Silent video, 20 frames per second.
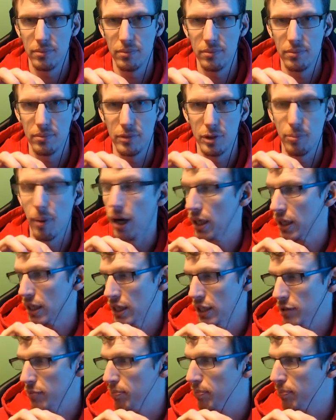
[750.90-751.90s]

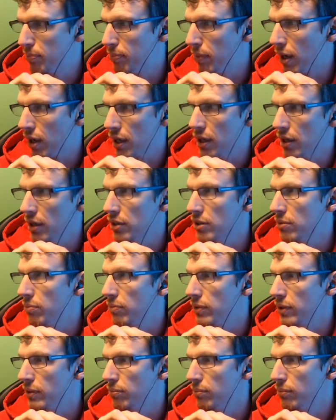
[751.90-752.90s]
Sparky's barking or something.
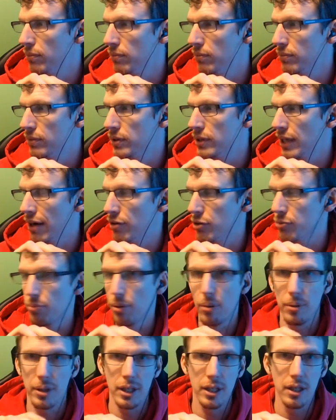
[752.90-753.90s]
Sarah's
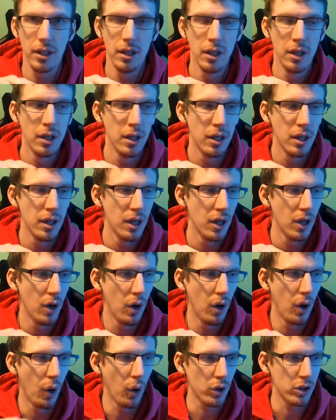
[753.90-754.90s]
probably
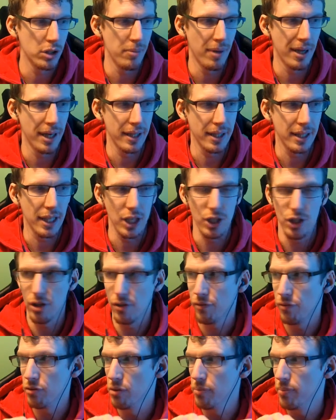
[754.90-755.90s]
locked him out of the kitchen
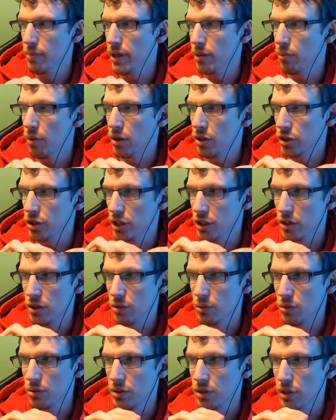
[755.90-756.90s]
for a minute while she
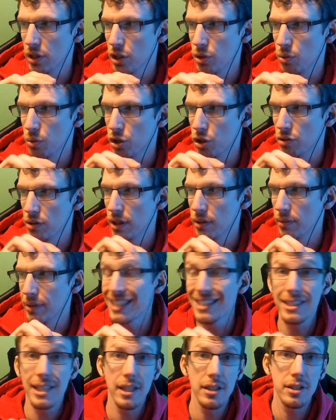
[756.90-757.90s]
sorts the dishwasher out. He has
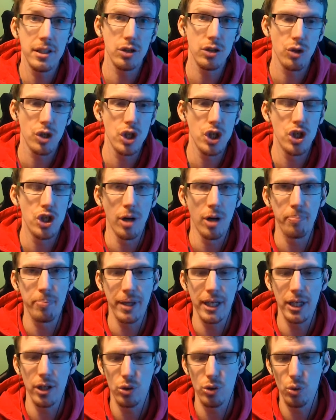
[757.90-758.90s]
a tendency to try and jump
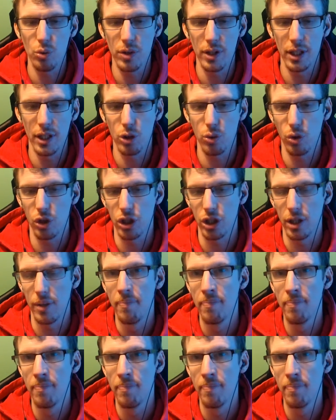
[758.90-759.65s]
into the dishwasher,